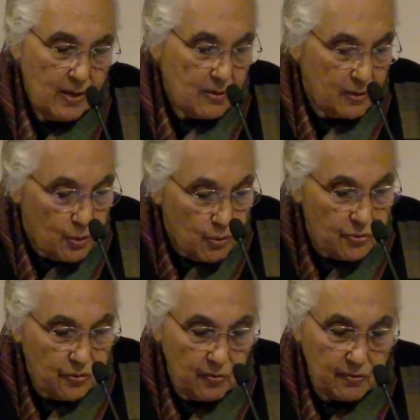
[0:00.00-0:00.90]
The new
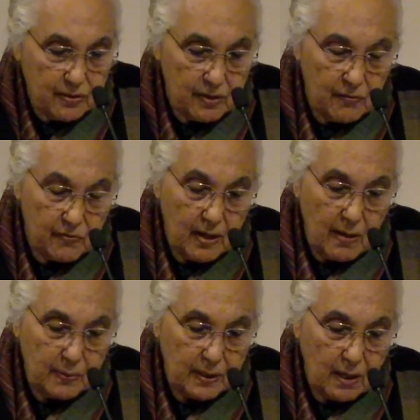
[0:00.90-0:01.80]
authority of the
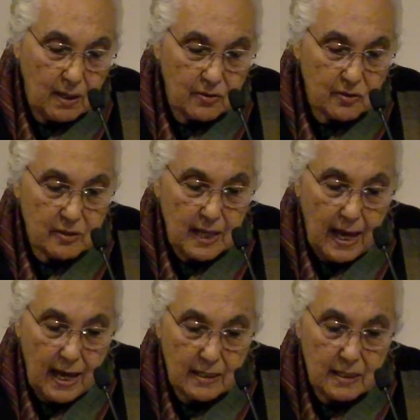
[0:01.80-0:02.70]
upper castes
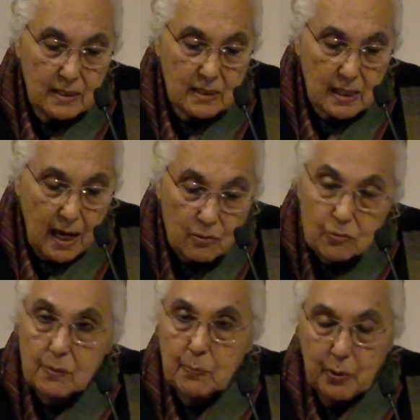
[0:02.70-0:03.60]
had its
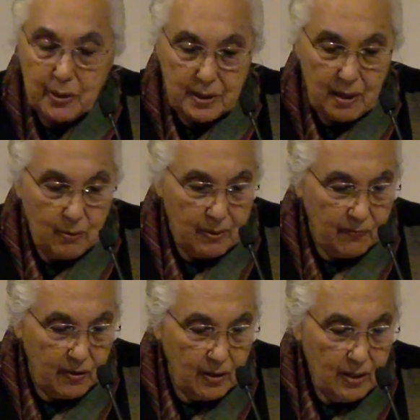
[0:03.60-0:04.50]
counterpoint,
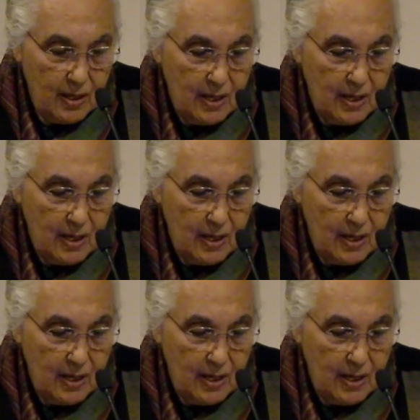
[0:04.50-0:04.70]
however,